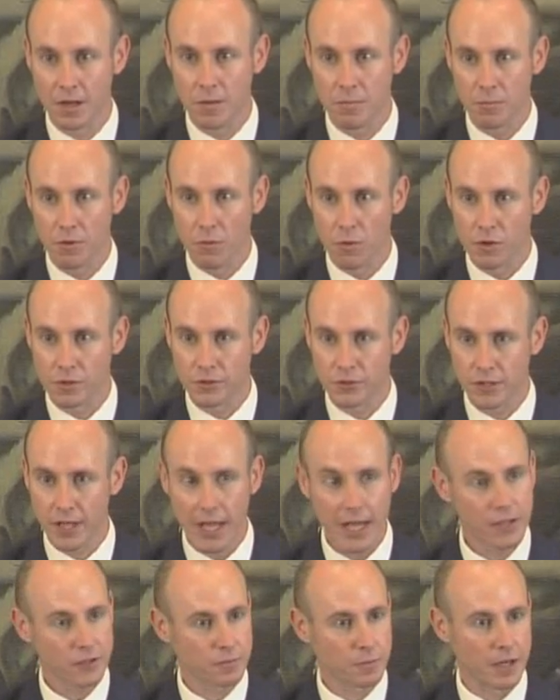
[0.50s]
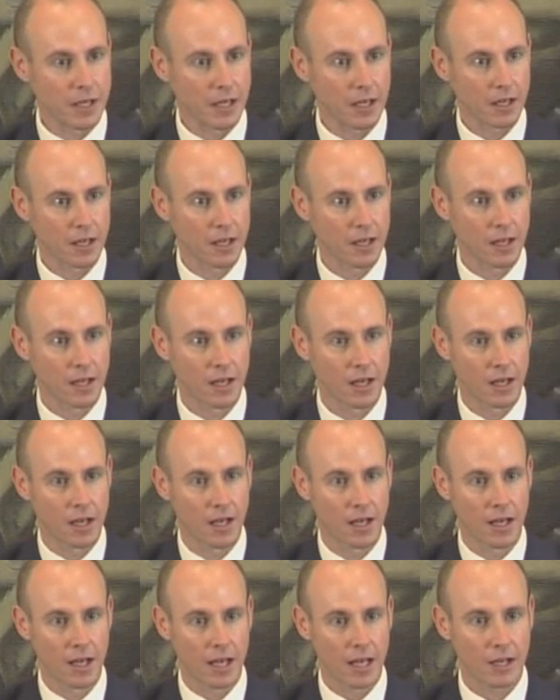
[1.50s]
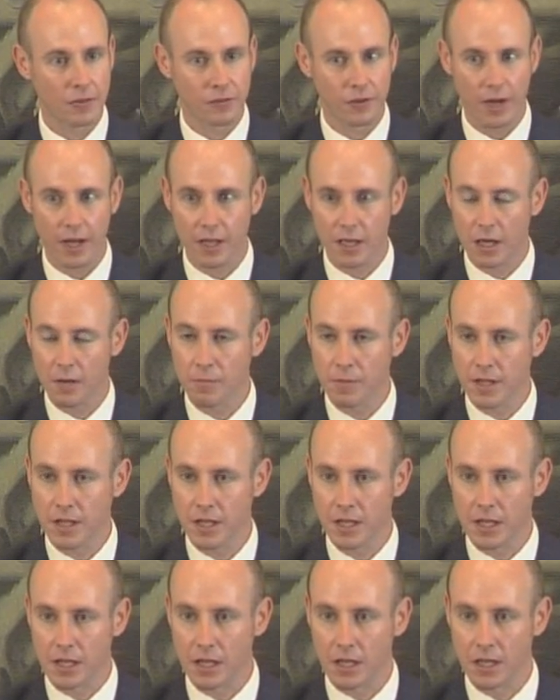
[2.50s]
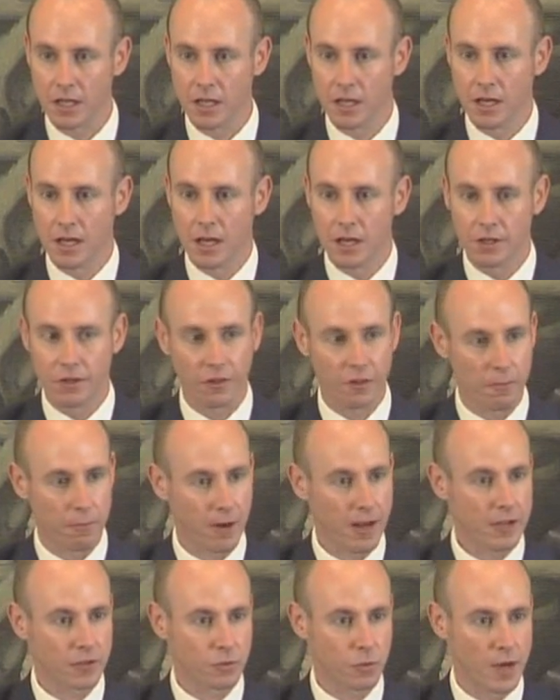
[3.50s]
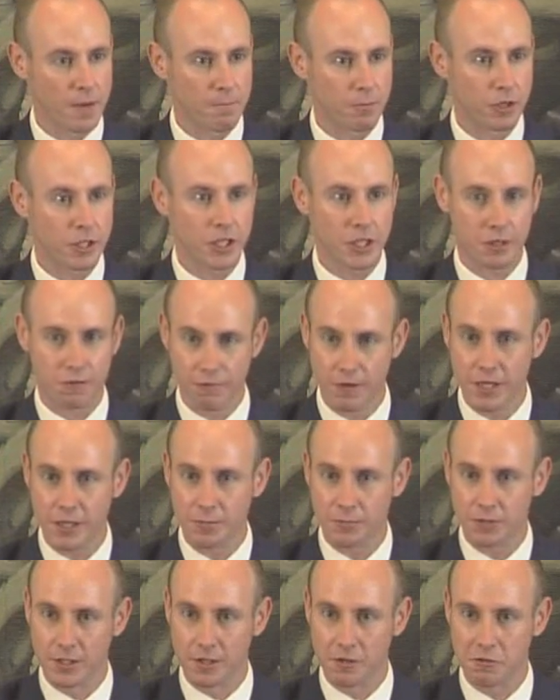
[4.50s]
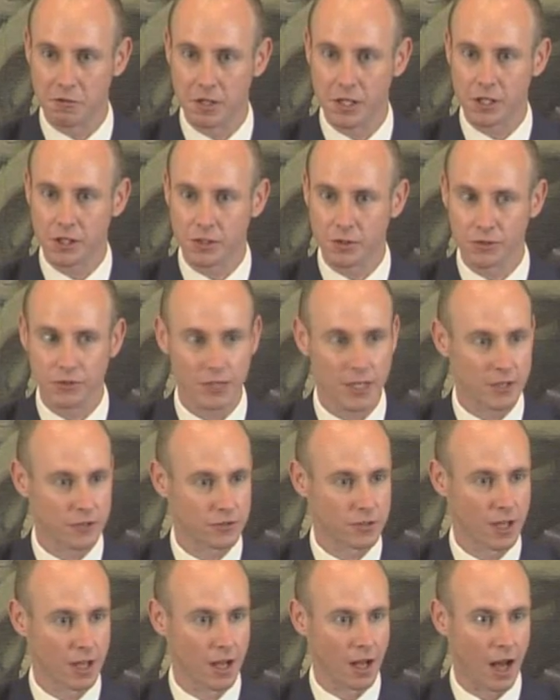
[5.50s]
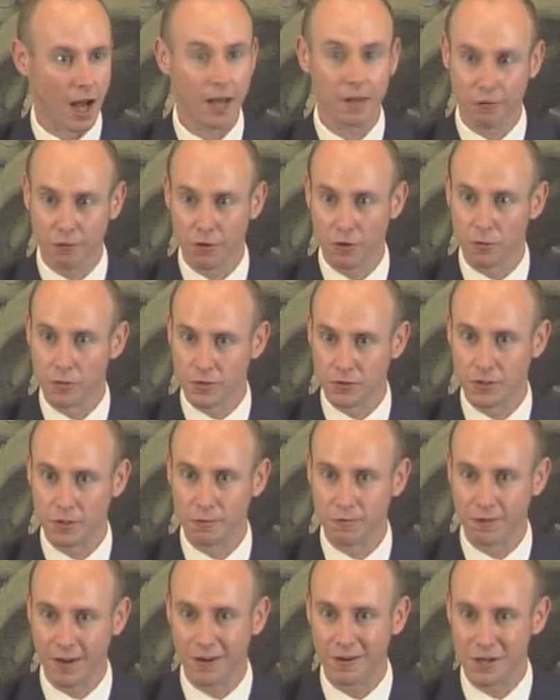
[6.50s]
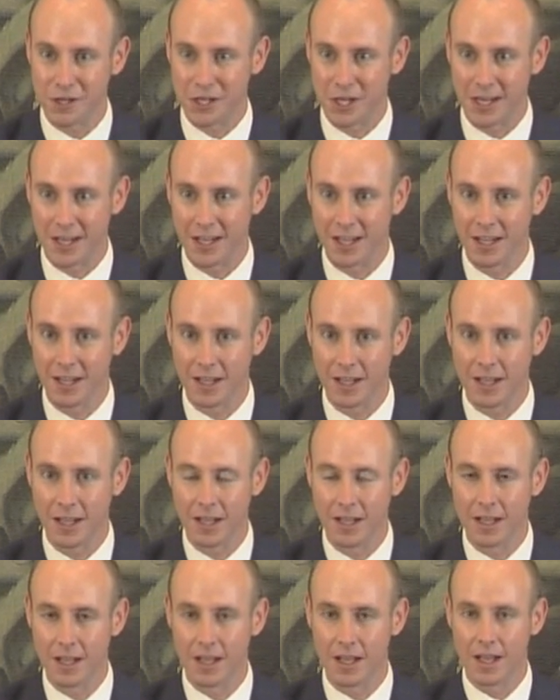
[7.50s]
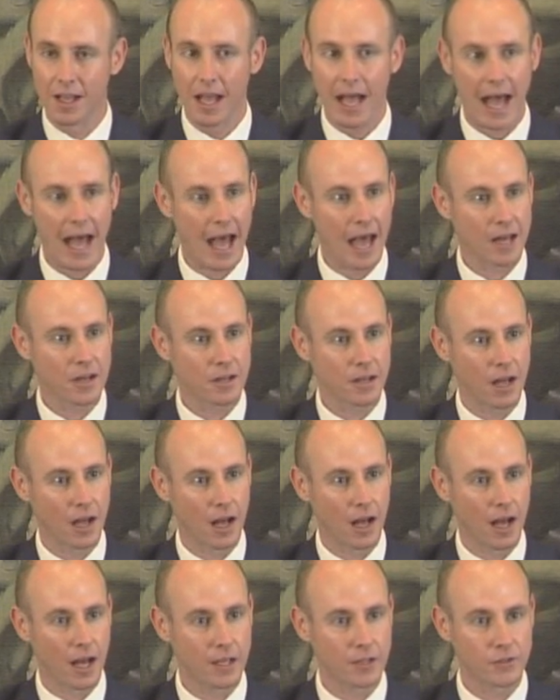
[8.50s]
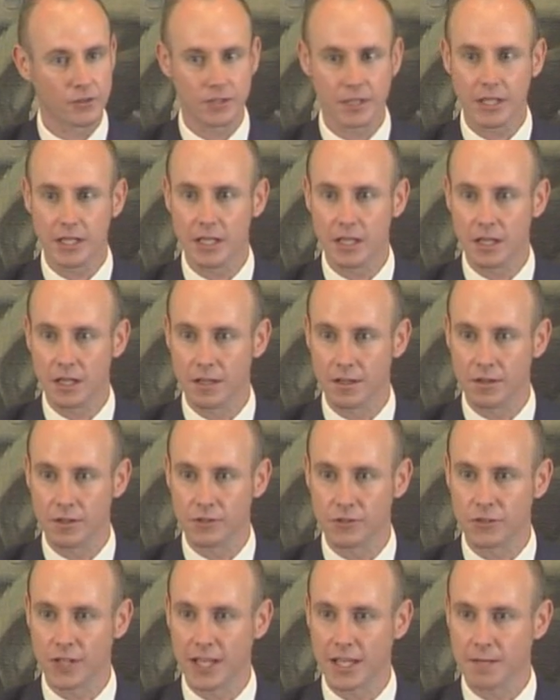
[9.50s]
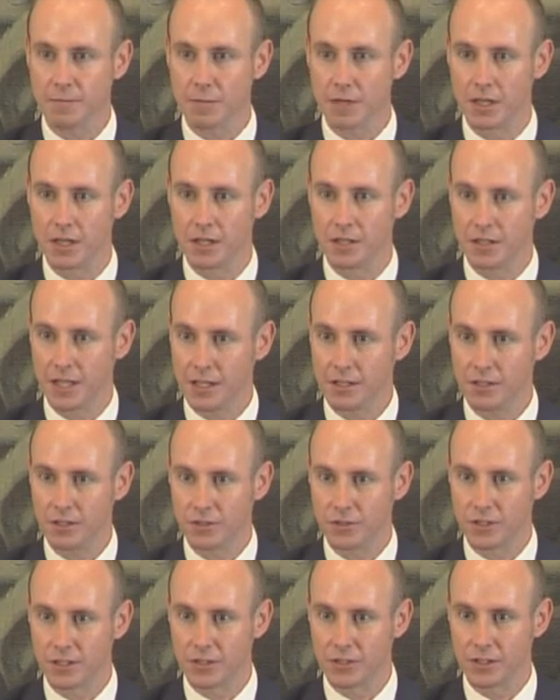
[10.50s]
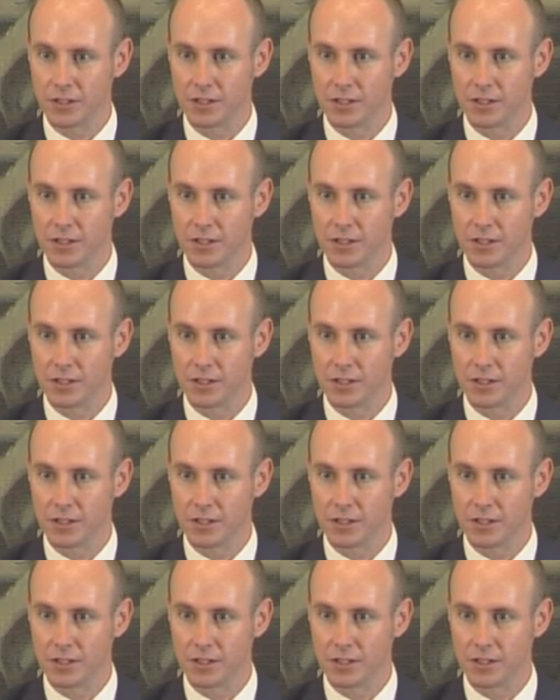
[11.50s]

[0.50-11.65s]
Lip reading: But what scares me is that I come here to the place where British freedoms in the traditional sense I thought were still flourishing, and I see the same tendencies.